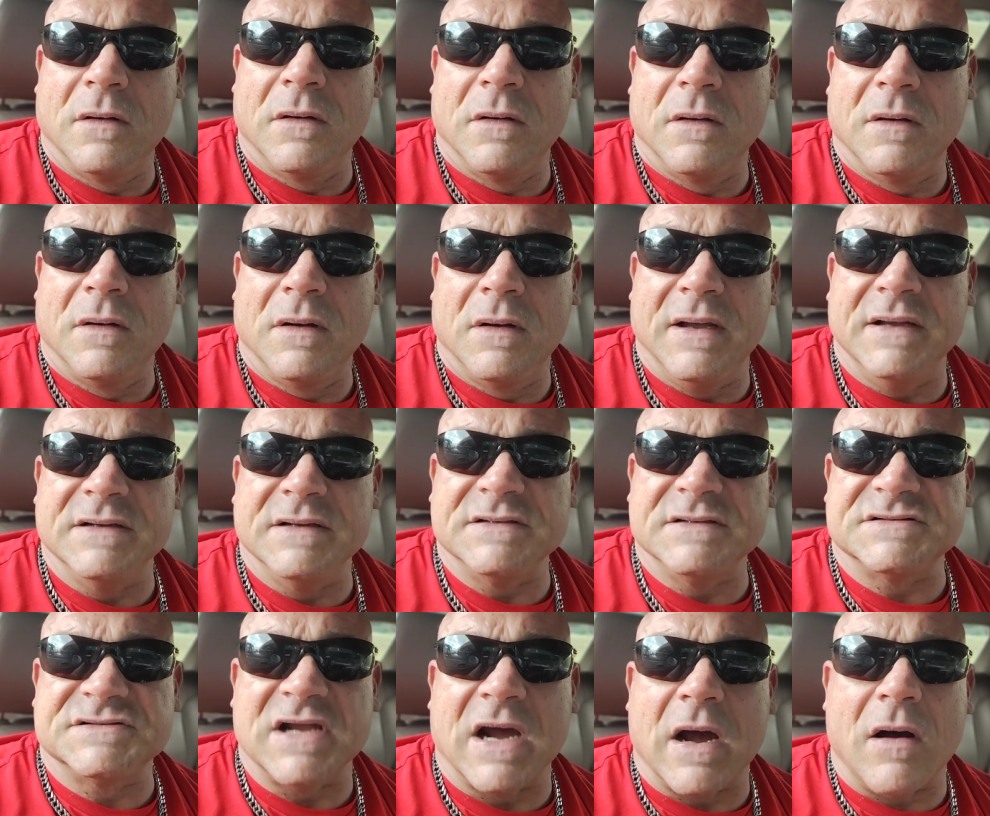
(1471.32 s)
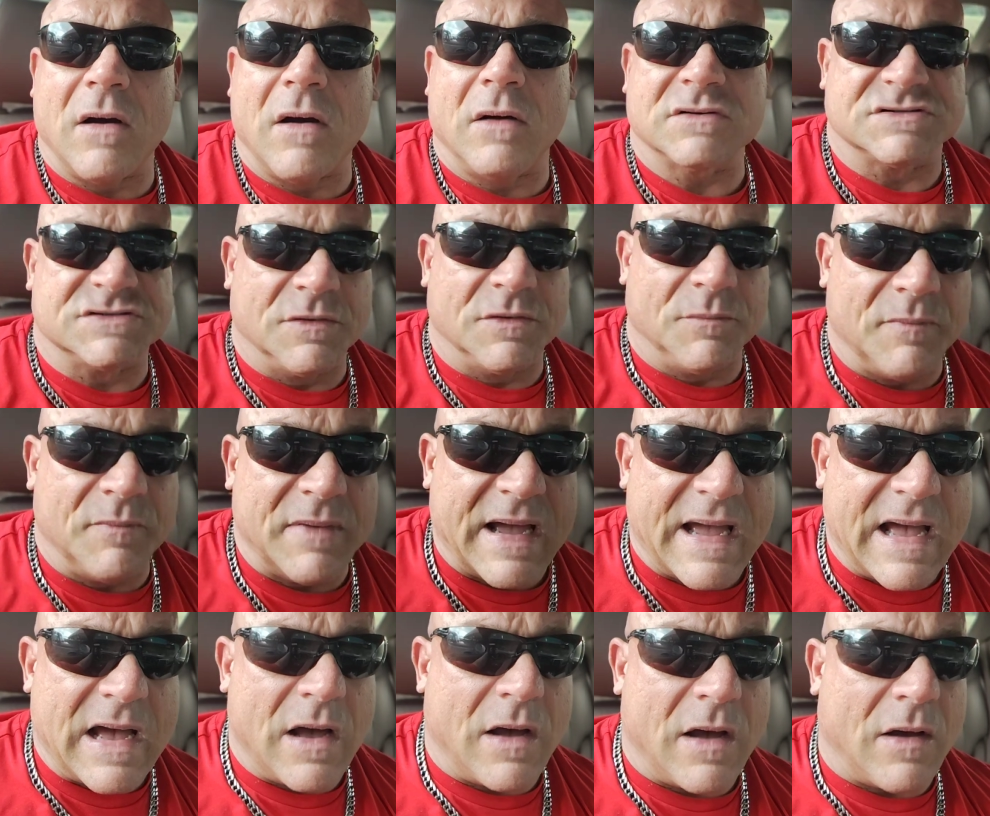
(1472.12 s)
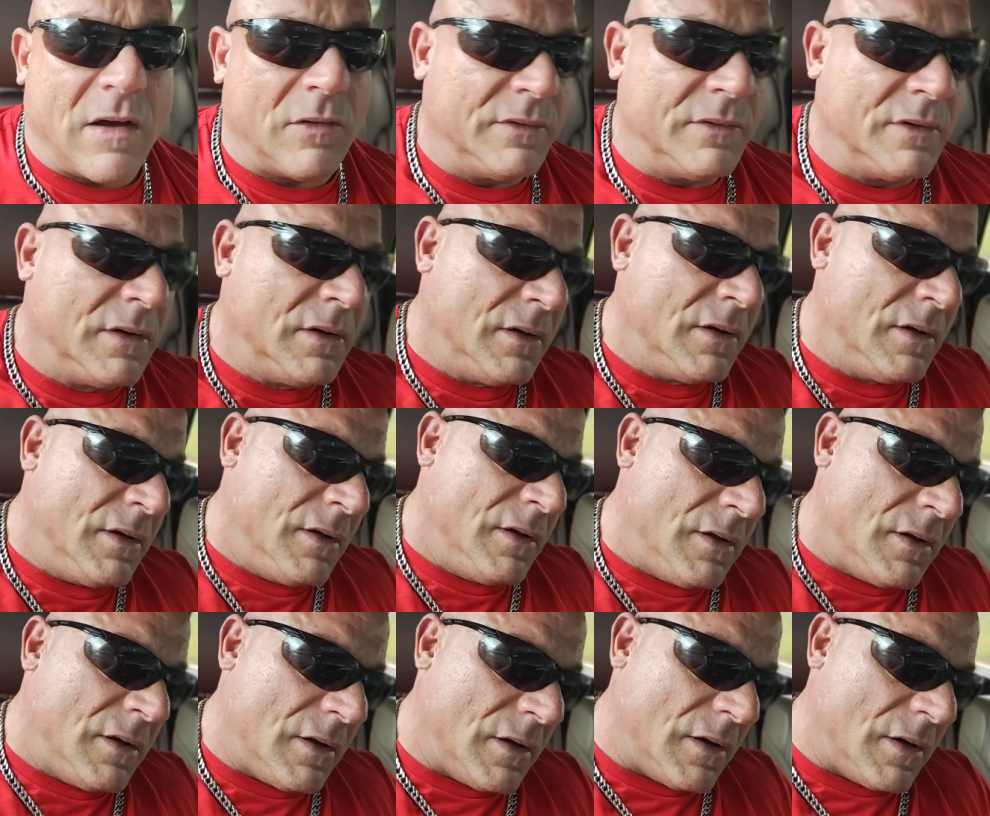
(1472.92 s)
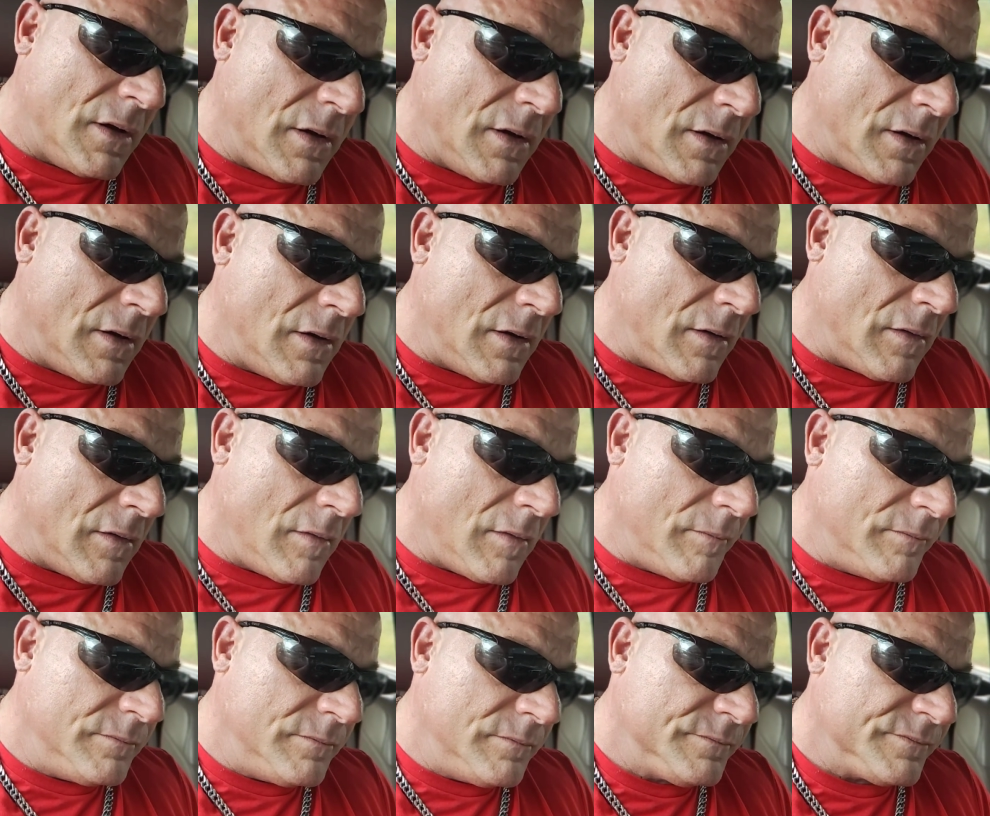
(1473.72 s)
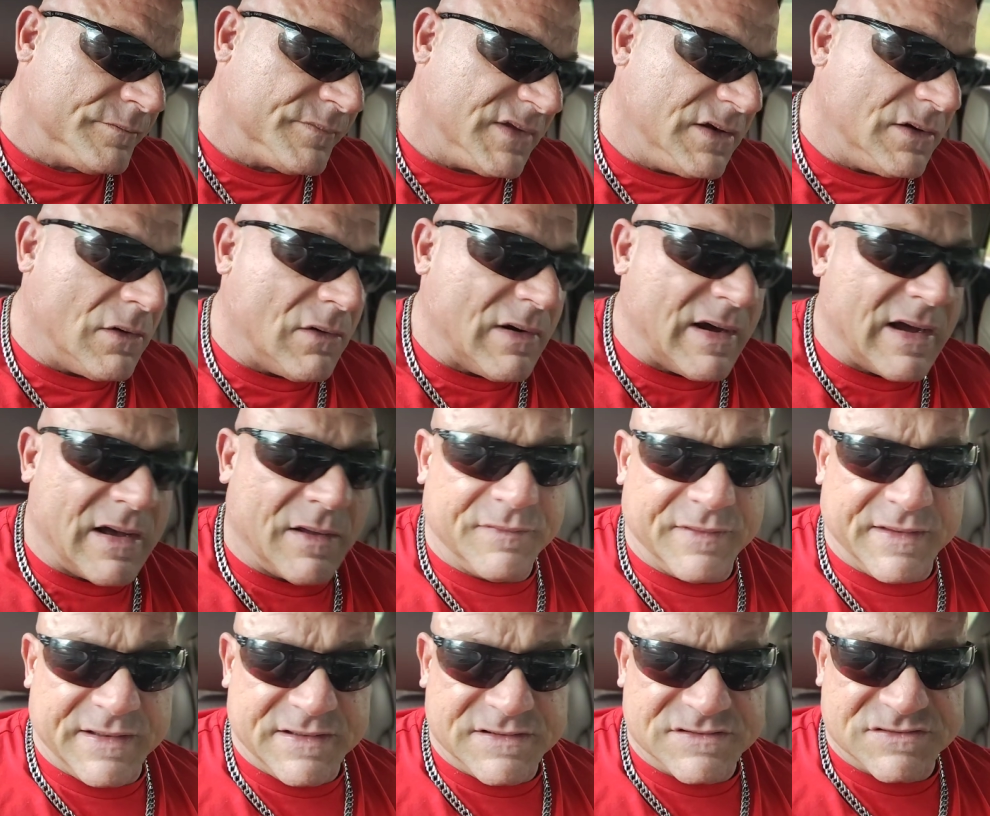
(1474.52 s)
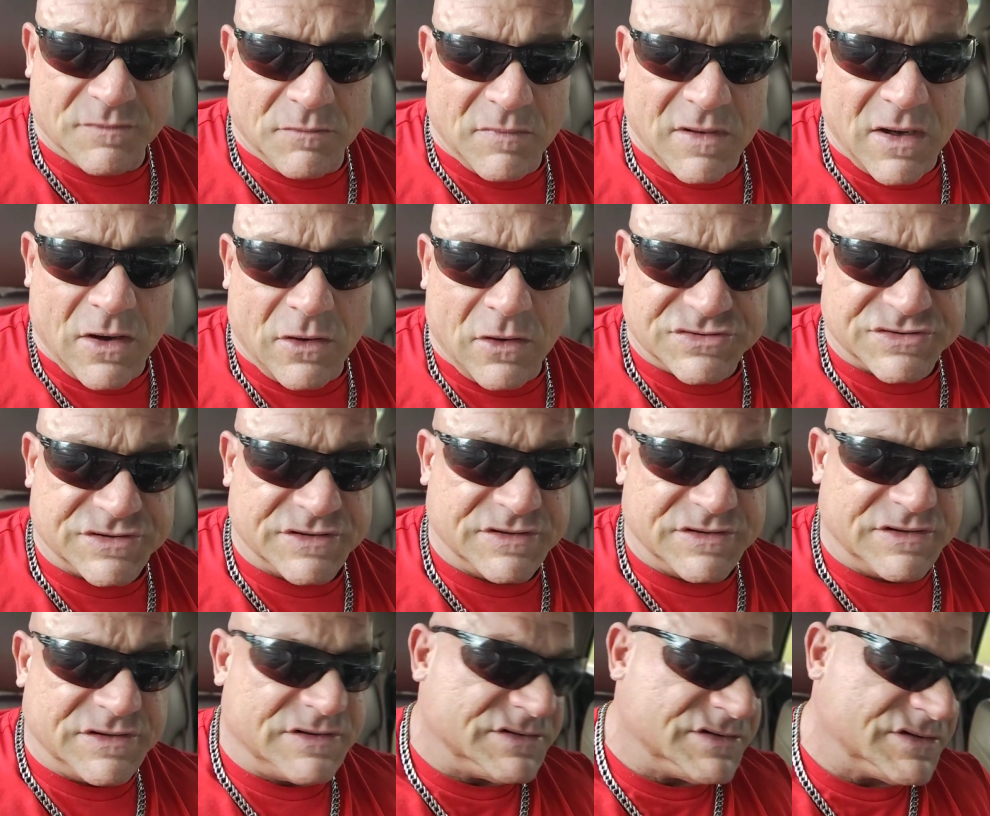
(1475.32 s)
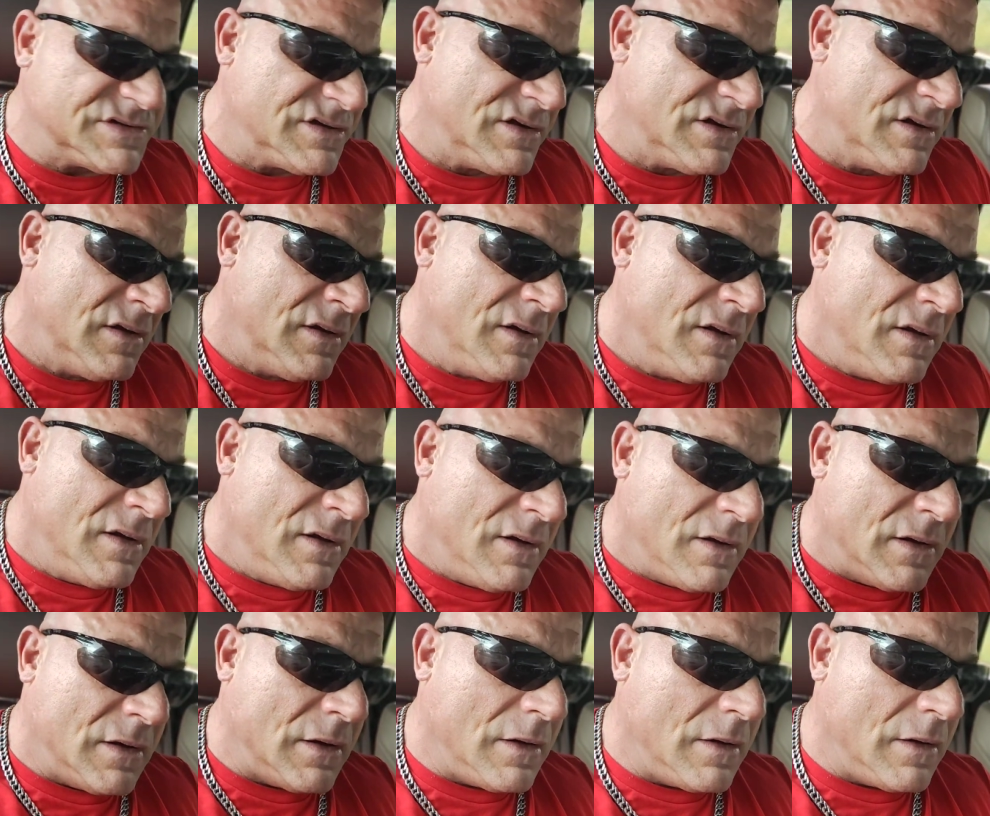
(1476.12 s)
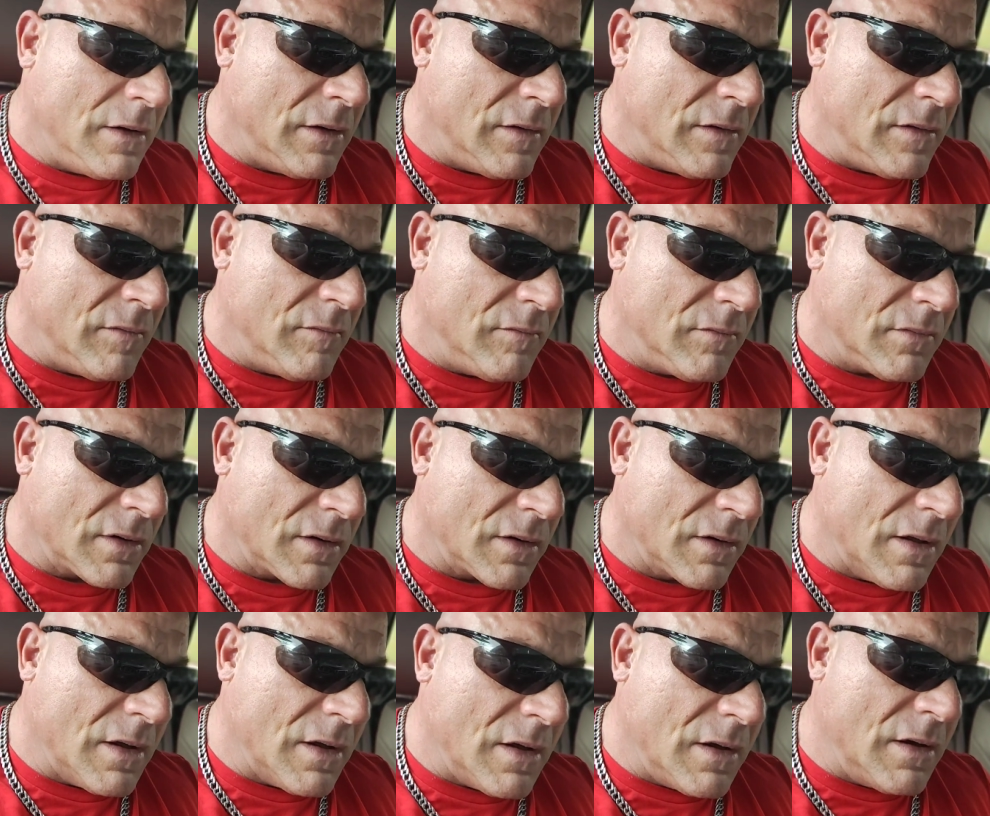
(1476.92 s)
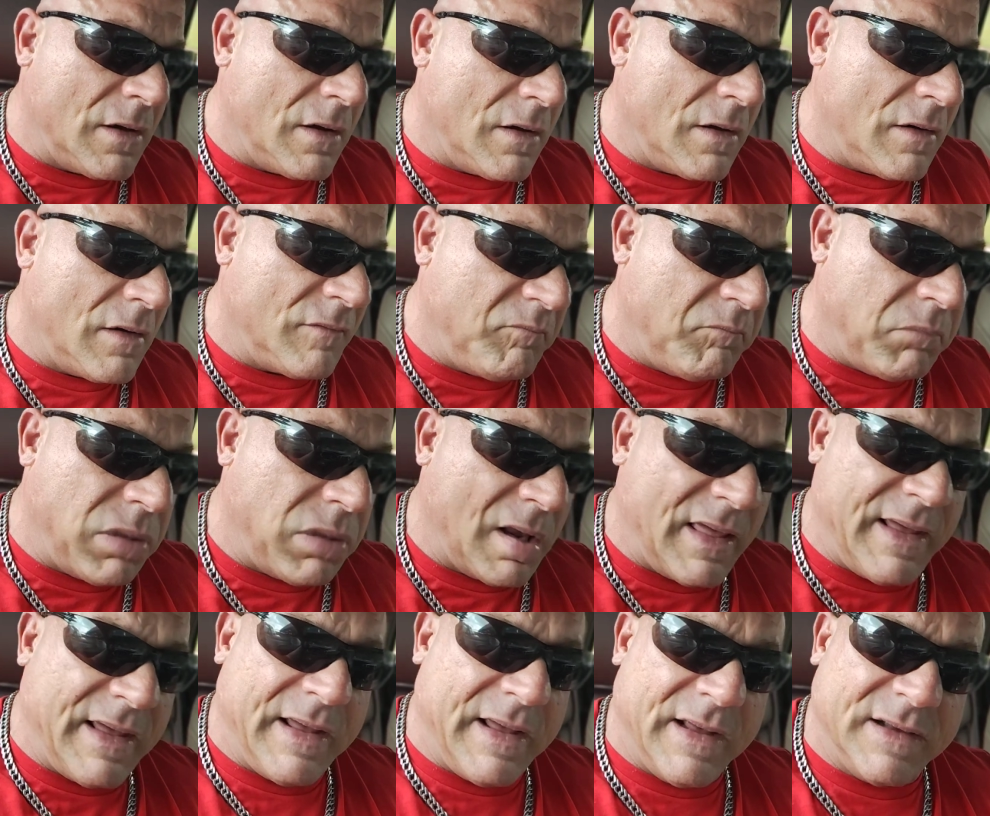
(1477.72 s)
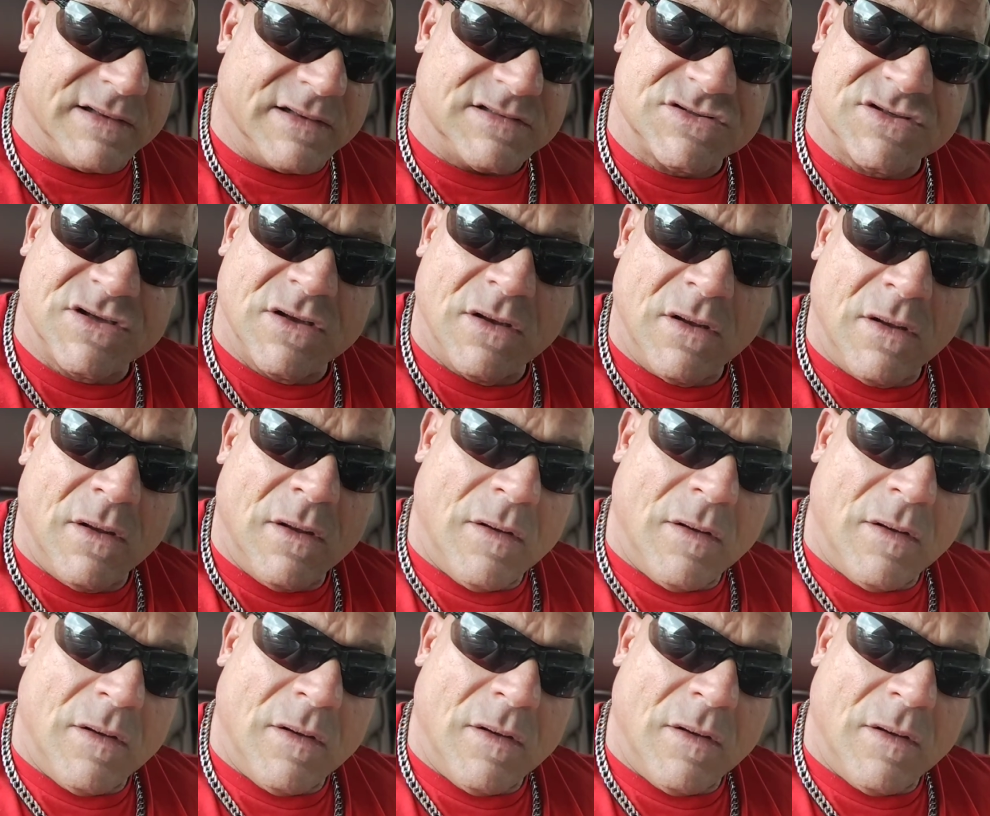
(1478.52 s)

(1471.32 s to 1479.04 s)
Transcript: it talks about um, you know how these emotions um, love, bliss,